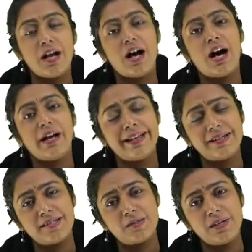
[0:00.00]

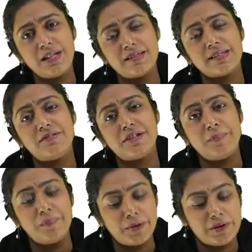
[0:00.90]
Hiatus means
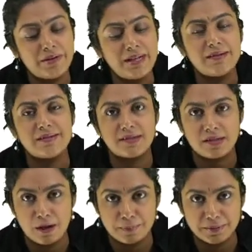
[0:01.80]
temporary
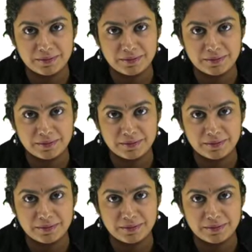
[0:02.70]
stop.